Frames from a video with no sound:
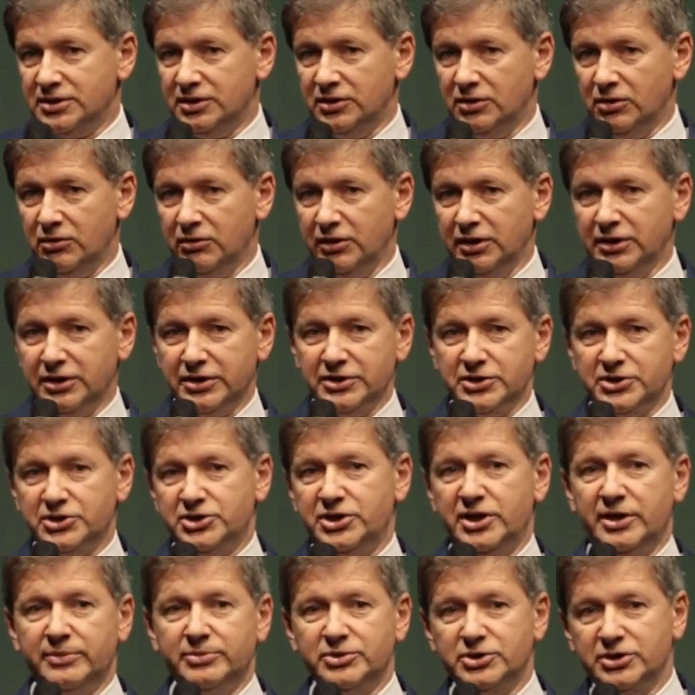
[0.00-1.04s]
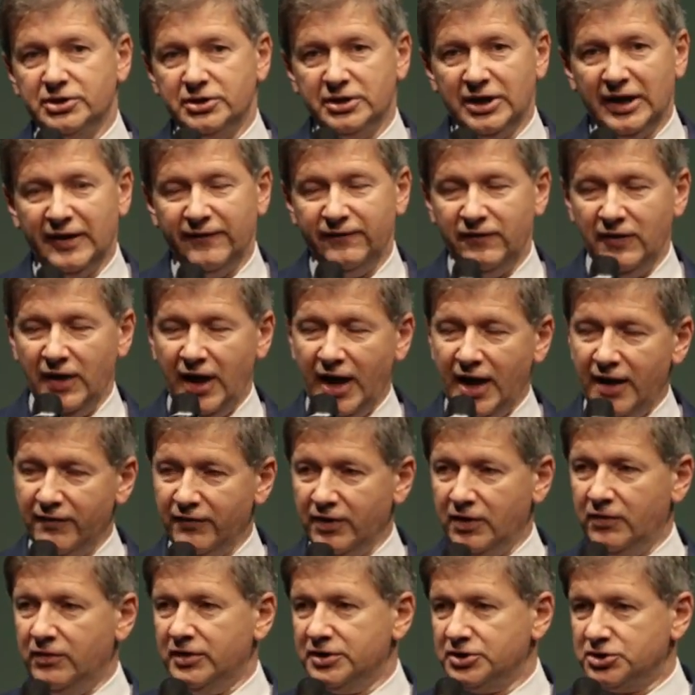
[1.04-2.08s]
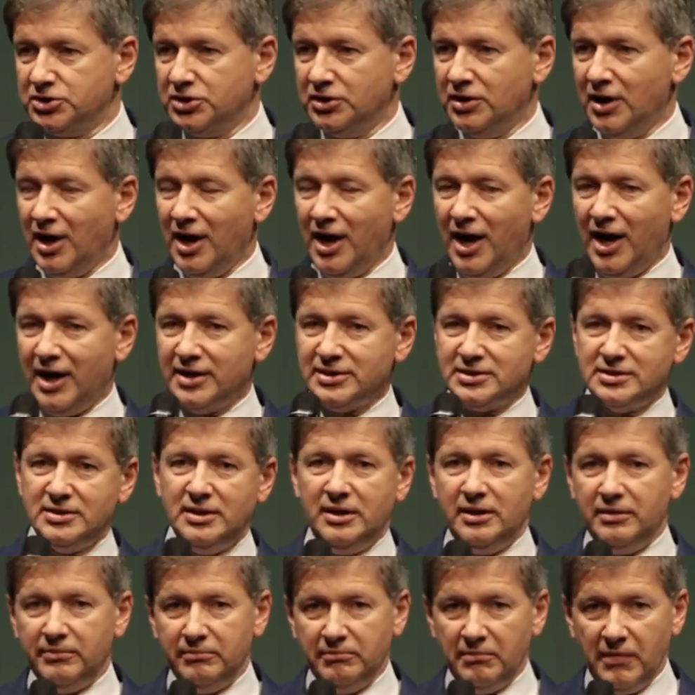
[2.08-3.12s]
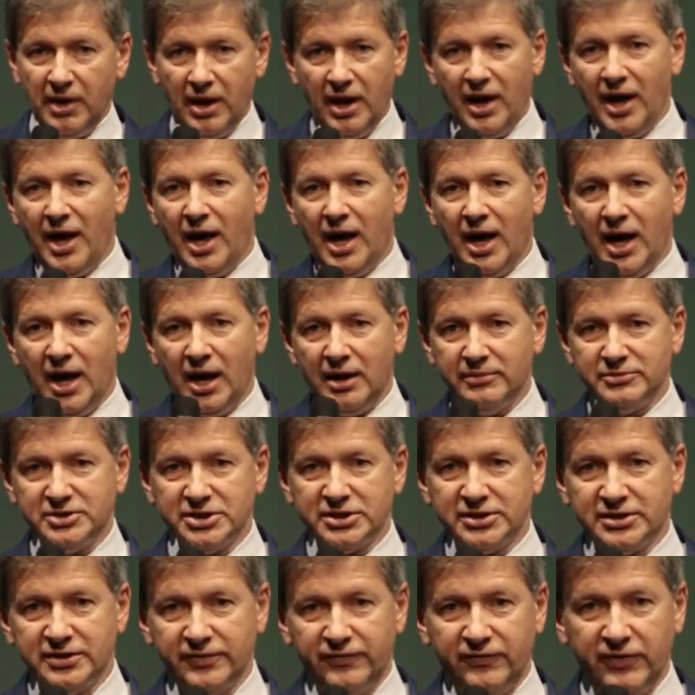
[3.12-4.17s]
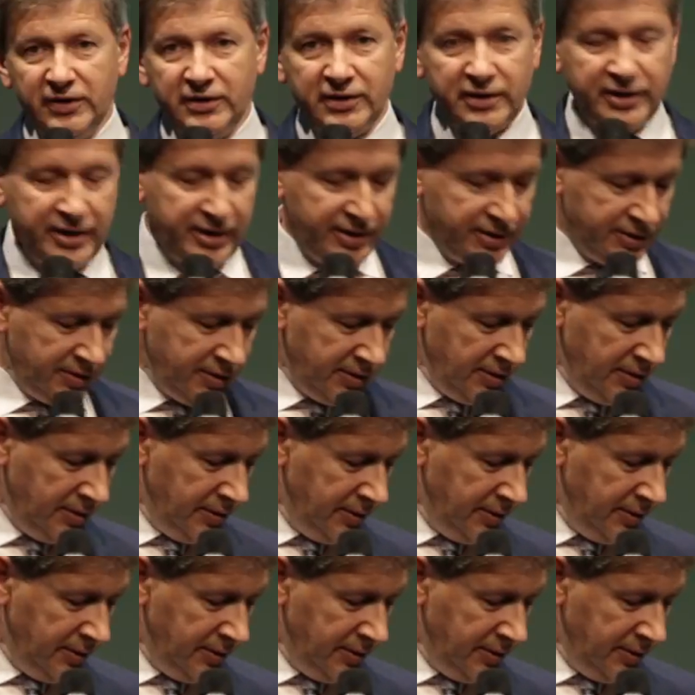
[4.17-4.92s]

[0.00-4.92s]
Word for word: During the reception, if you have a question, ask them. I'm just a figurehead.